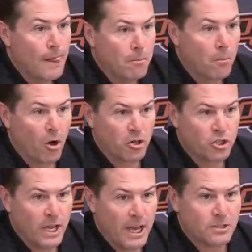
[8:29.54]
Mark
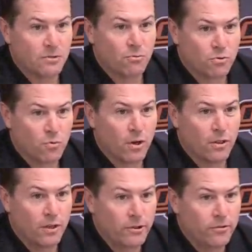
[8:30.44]
Jackson was one of
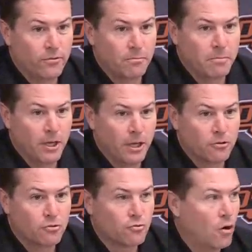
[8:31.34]
these
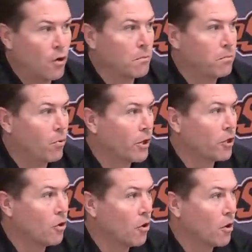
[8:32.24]
big, strong
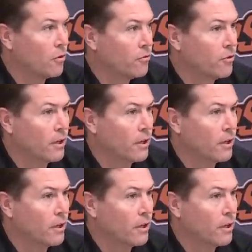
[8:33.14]
point guards.